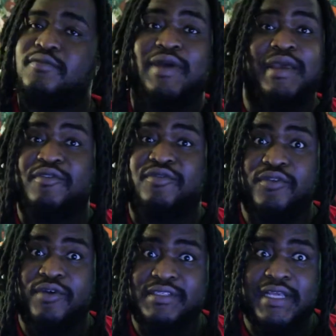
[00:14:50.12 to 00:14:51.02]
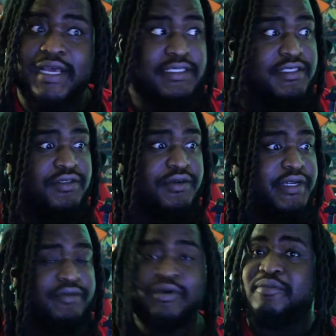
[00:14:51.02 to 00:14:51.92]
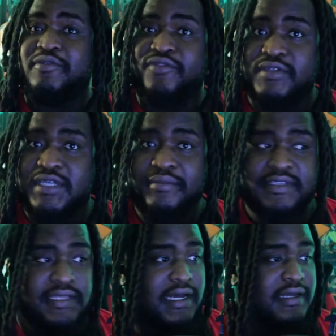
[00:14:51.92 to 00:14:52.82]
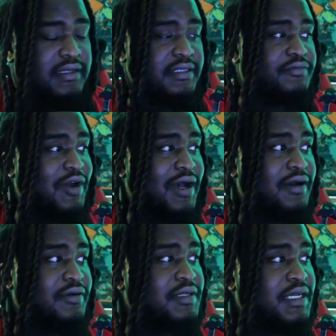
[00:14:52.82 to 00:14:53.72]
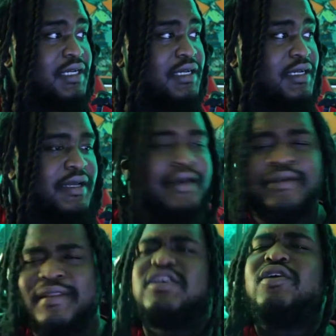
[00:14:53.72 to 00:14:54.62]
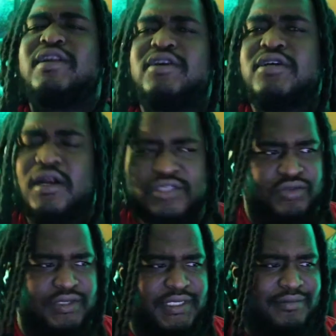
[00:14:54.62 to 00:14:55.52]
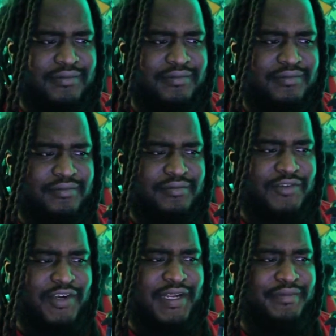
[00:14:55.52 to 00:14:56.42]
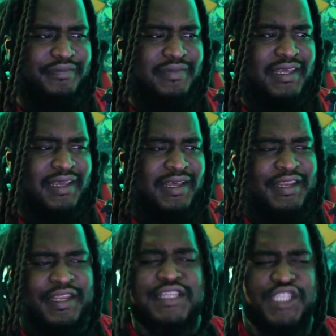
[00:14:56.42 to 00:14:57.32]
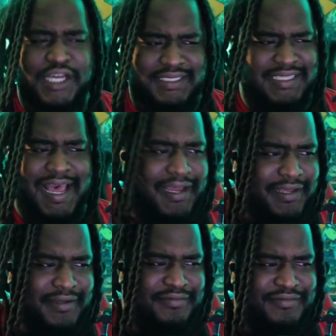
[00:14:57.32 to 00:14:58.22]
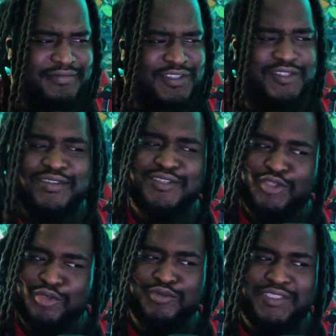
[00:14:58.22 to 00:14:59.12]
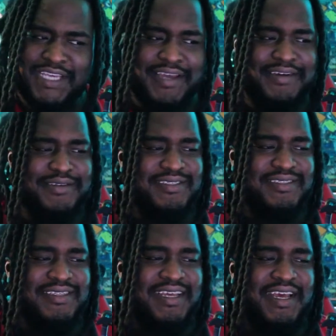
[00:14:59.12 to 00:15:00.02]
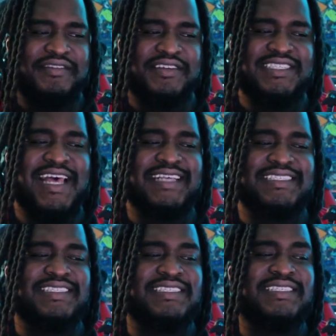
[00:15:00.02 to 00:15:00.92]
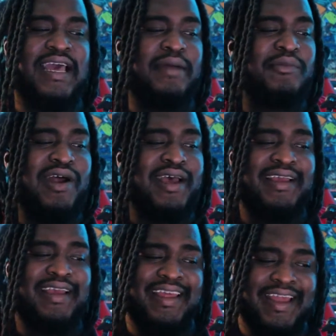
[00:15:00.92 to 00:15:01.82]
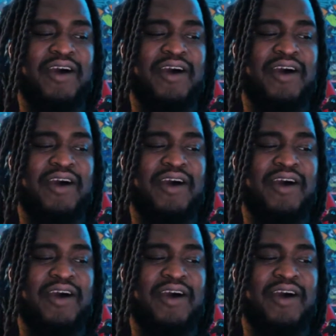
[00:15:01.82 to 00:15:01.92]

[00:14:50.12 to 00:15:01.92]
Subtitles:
Way before Assassin's Creed. Way before Thomas Lockley. Wow. Let's go a little cartoony, right? Ninja Attack. True Tales of Assassins, Samurai, and